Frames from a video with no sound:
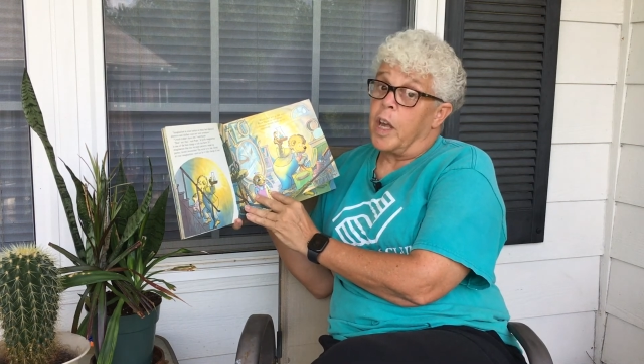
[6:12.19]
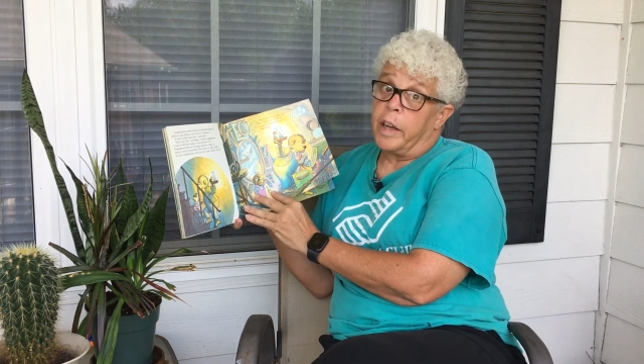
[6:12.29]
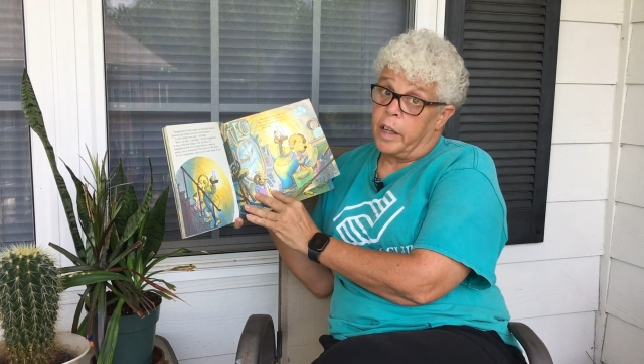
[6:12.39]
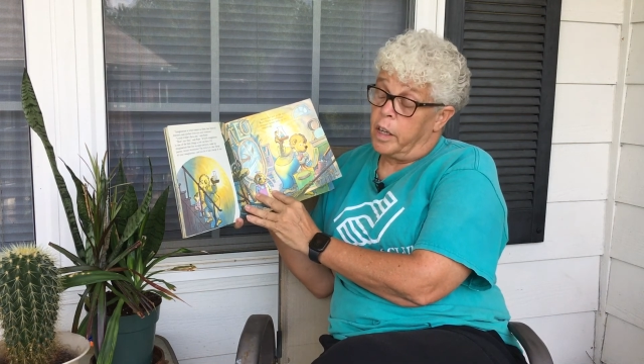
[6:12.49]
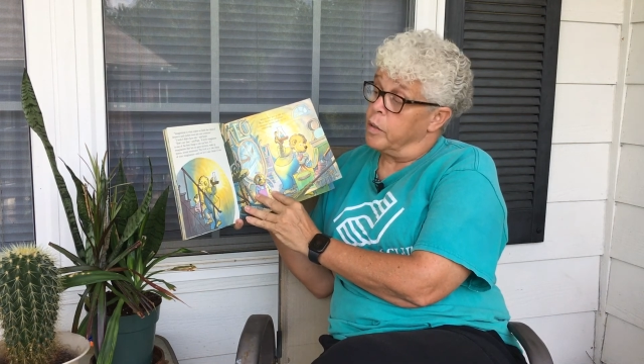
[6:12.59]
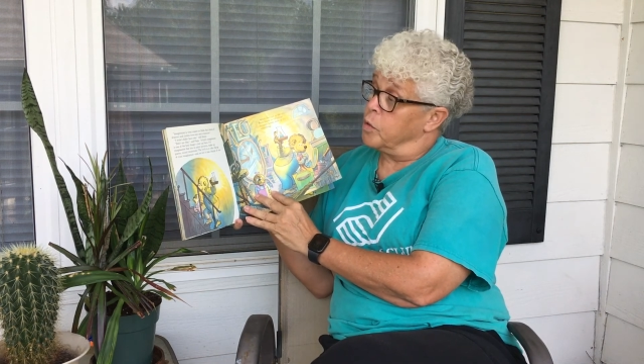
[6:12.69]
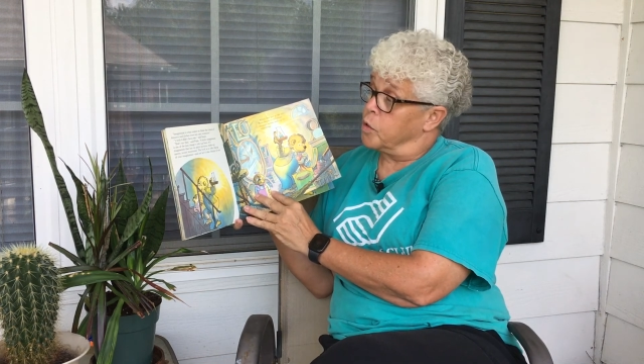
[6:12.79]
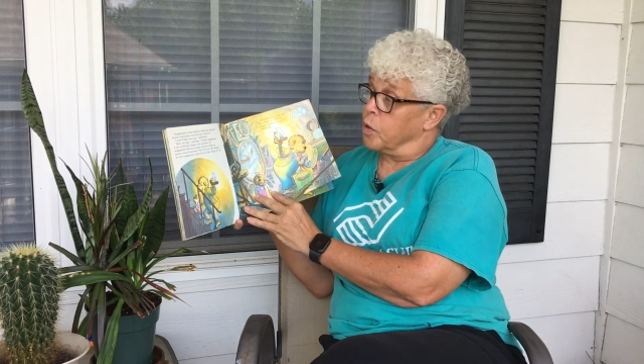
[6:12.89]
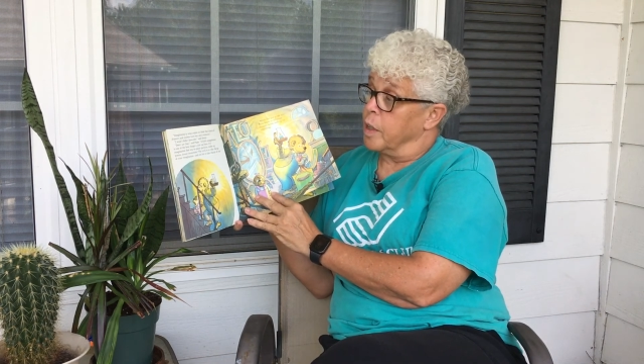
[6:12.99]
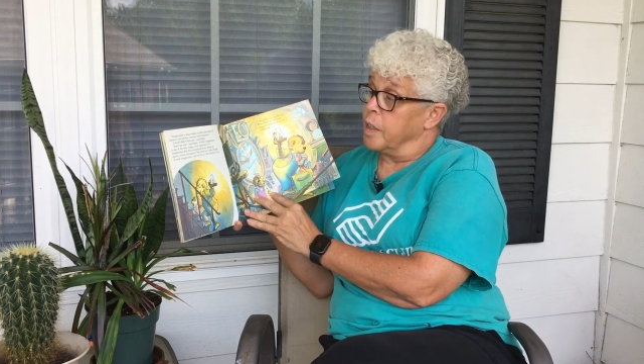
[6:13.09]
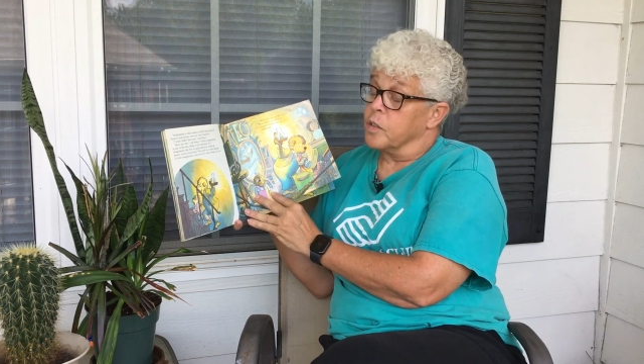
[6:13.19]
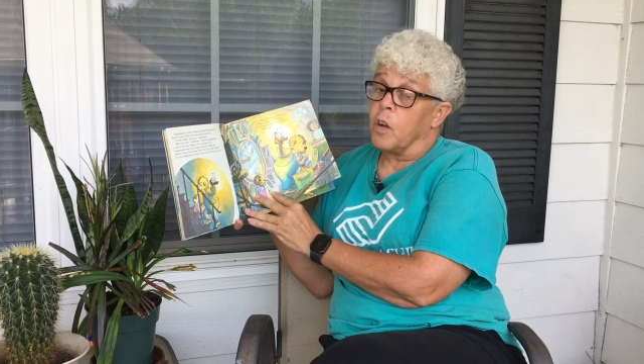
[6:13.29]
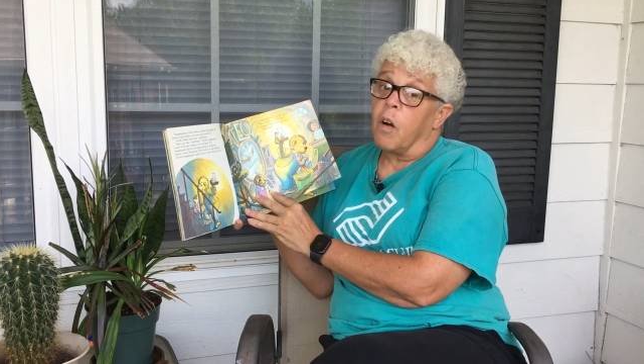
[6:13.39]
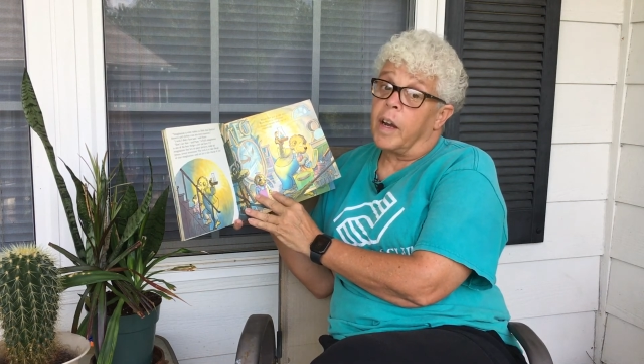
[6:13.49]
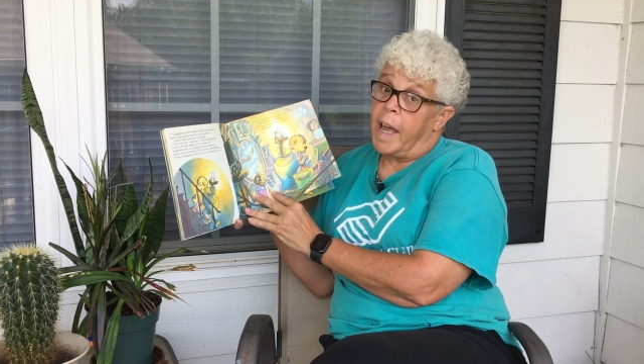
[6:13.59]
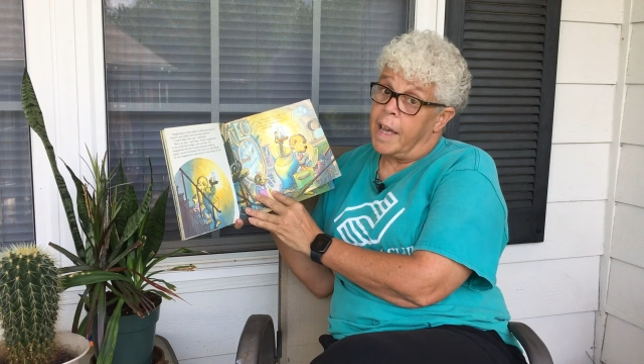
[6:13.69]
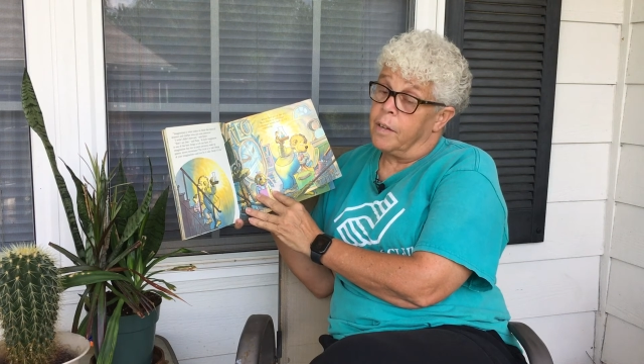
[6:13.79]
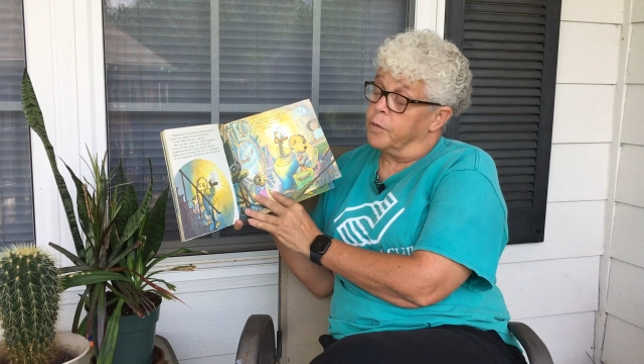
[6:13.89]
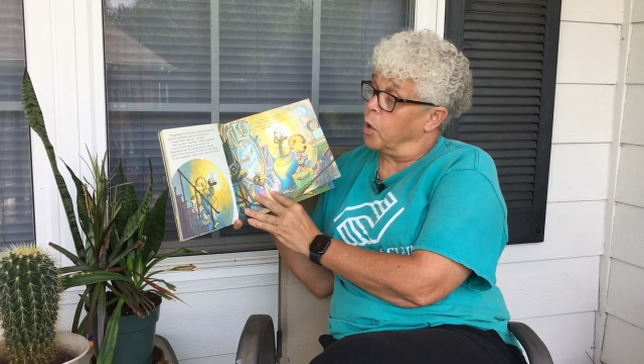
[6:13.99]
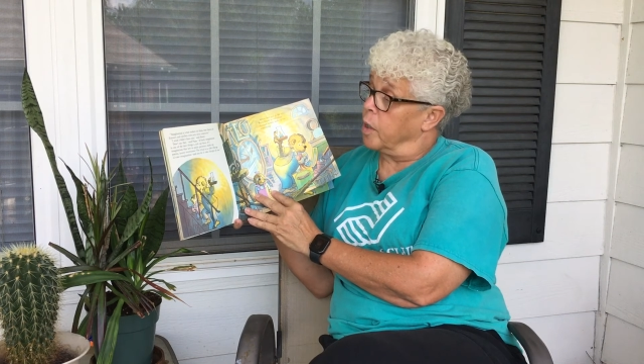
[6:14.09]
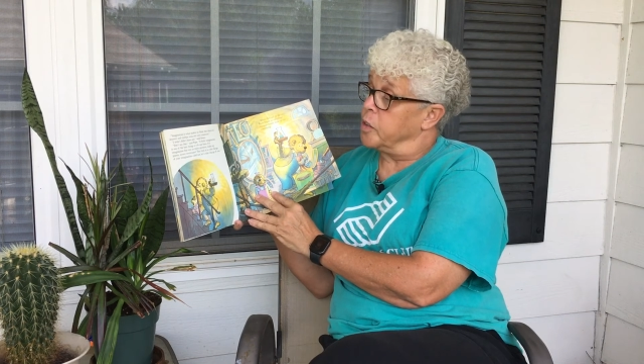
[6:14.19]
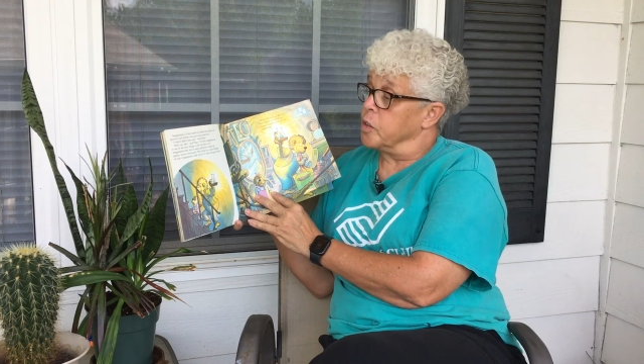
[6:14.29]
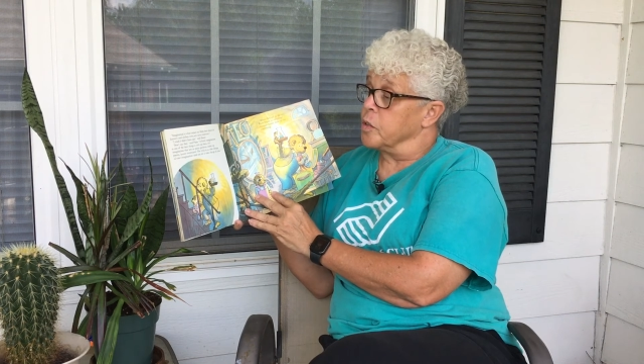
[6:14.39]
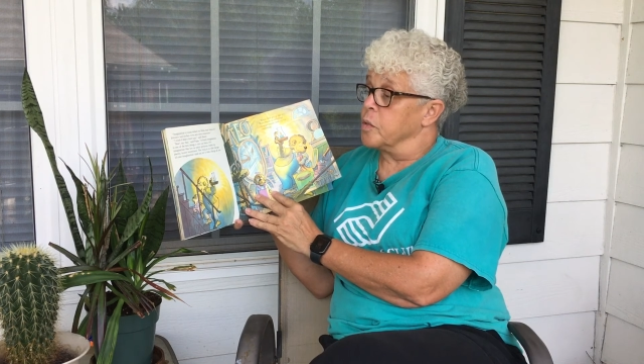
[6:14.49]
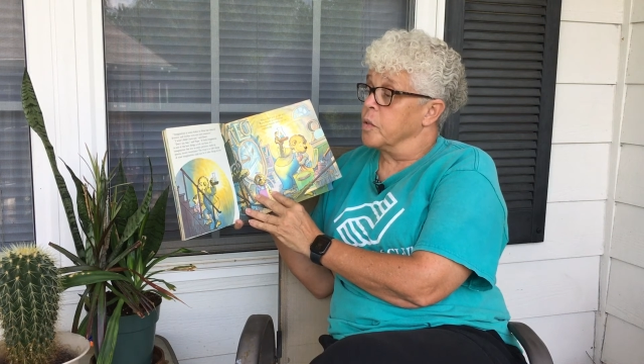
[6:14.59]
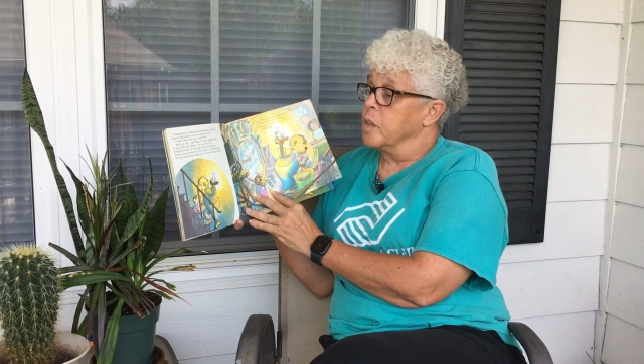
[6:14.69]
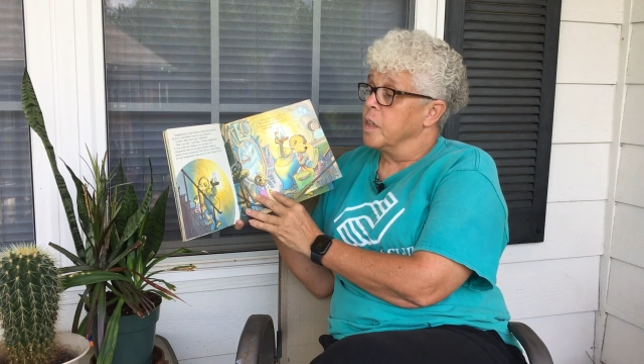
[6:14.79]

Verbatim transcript: and clothes trees are cave creatures.